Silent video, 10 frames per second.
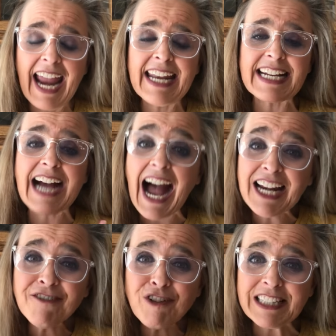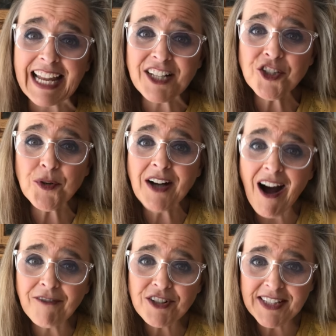And it kind of relates to a
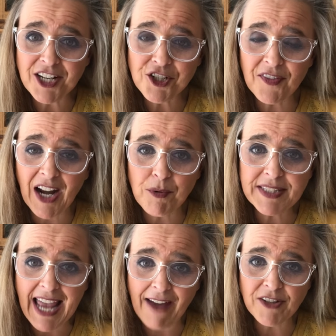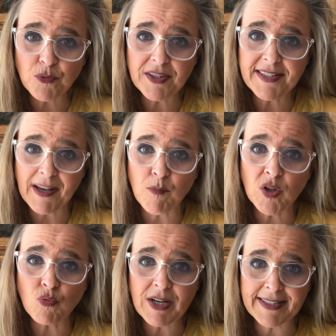conversation that I was having with
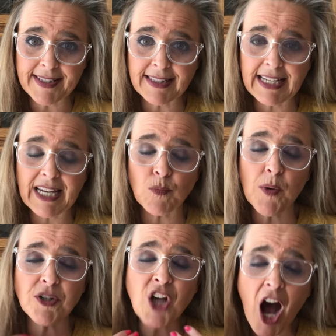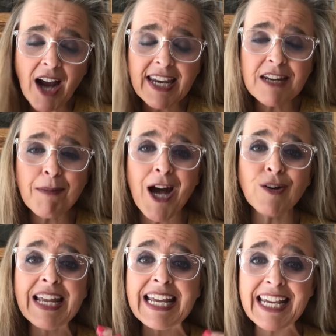someone recently. And we were talking
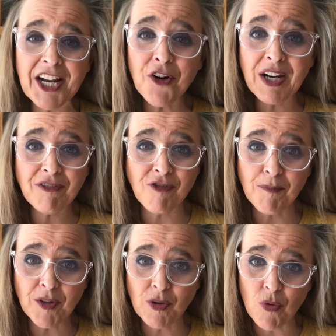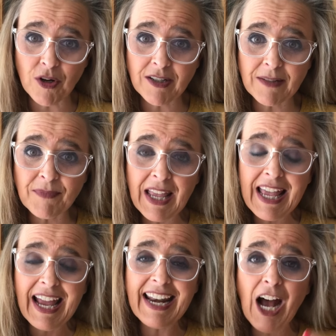about hearing from the Lord
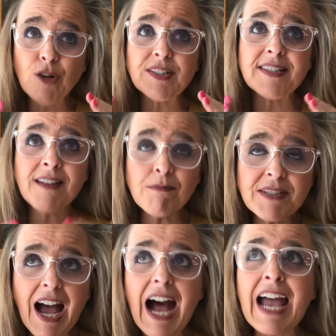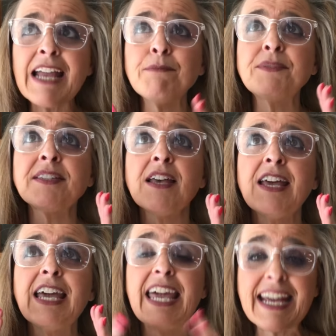and how sometimes
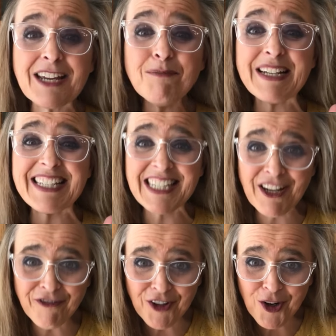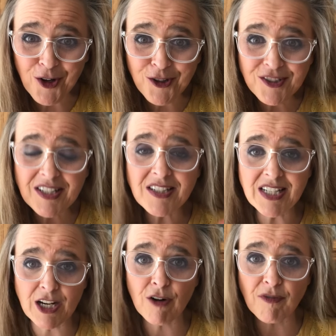it can be difficult to
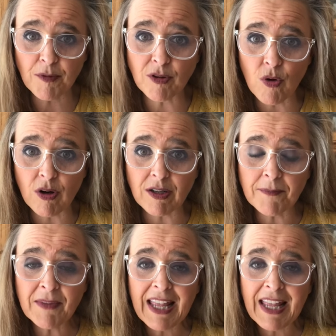hear from the Lord.